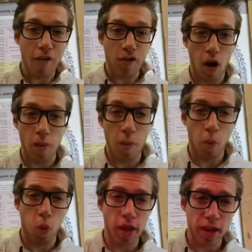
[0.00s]
for our
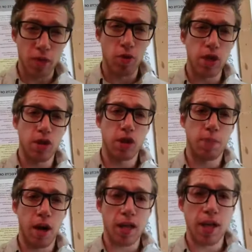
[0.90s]
weekly
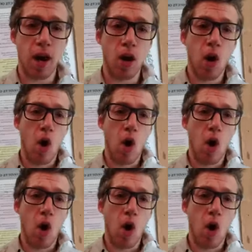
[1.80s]
research breakdown,